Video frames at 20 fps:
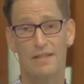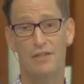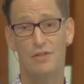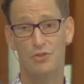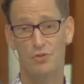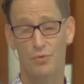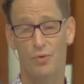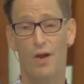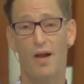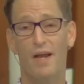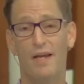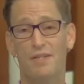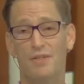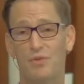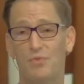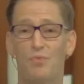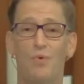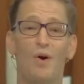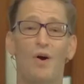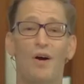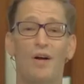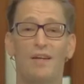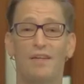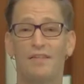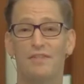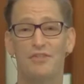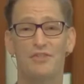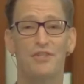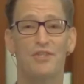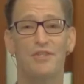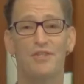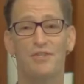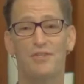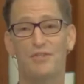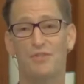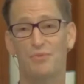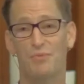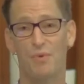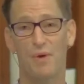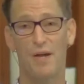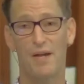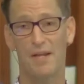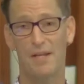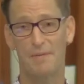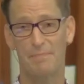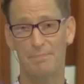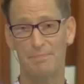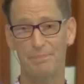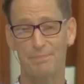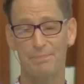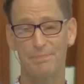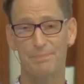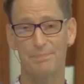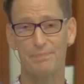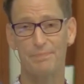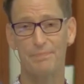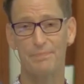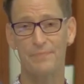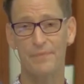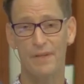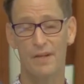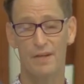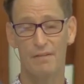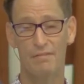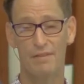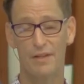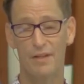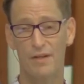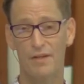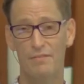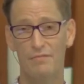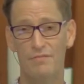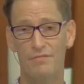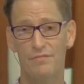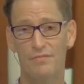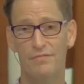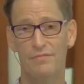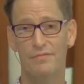try to walk Jesus' way of love